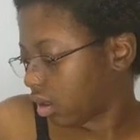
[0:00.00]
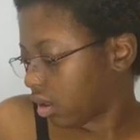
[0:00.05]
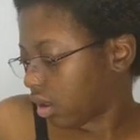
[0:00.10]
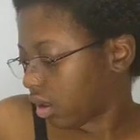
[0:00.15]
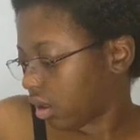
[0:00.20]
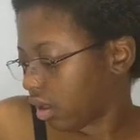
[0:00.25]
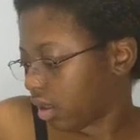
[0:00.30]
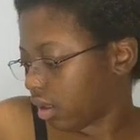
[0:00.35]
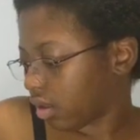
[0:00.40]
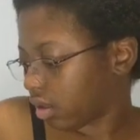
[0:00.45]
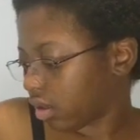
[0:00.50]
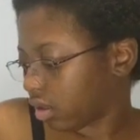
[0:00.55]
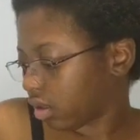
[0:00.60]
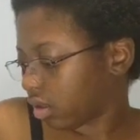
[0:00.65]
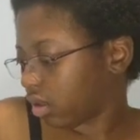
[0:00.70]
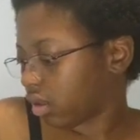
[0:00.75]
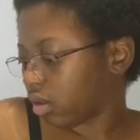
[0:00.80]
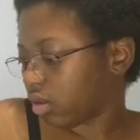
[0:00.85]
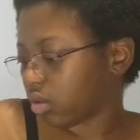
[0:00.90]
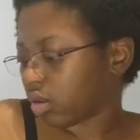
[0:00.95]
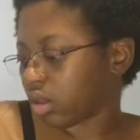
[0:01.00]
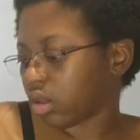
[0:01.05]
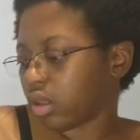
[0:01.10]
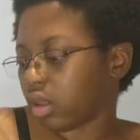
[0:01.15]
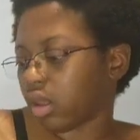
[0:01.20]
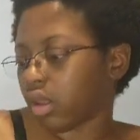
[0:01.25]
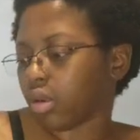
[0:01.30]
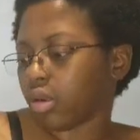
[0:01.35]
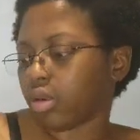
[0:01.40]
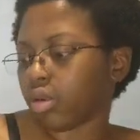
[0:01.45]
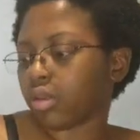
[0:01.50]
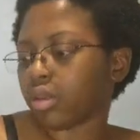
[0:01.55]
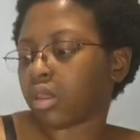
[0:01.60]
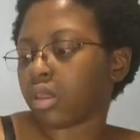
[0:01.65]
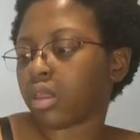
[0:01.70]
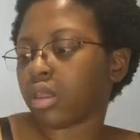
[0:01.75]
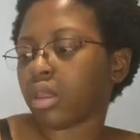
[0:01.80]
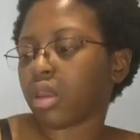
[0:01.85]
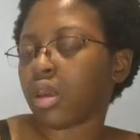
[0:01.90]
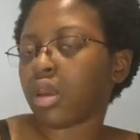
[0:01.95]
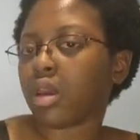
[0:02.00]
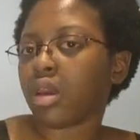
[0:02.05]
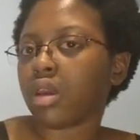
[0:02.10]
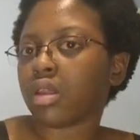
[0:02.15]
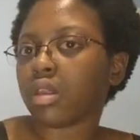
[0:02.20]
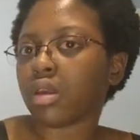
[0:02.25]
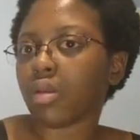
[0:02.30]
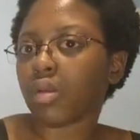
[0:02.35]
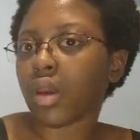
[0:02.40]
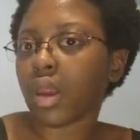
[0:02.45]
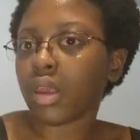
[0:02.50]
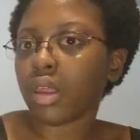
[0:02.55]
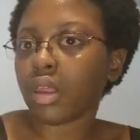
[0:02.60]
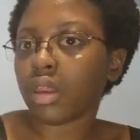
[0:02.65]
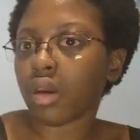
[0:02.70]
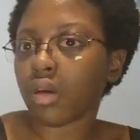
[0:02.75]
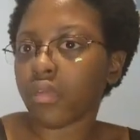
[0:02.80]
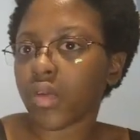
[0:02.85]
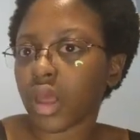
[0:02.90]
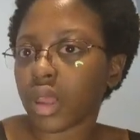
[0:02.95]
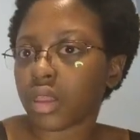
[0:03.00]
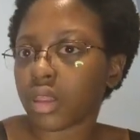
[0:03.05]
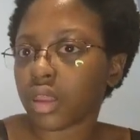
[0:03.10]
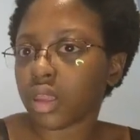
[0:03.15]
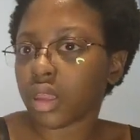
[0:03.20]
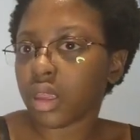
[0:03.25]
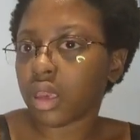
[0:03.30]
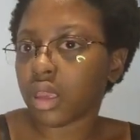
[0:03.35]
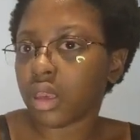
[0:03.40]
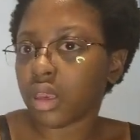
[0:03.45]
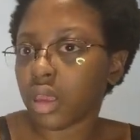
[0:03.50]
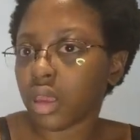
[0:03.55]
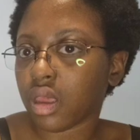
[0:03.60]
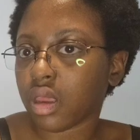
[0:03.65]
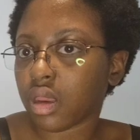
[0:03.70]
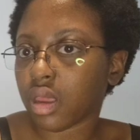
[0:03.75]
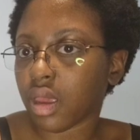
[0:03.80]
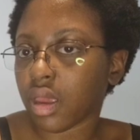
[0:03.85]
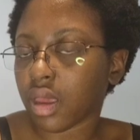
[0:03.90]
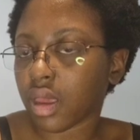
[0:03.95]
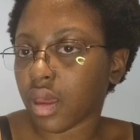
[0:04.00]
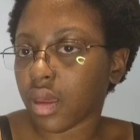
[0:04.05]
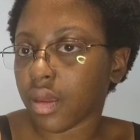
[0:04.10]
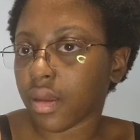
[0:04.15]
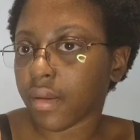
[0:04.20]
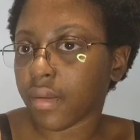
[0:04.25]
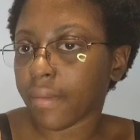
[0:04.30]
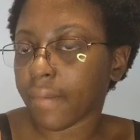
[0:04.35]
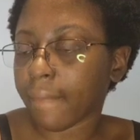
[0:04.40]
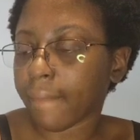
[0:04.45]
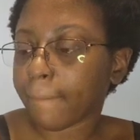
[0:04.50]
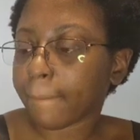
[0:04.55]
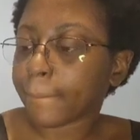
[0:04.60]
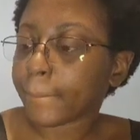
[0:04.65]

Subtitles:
And you could use the regular Vaseline in a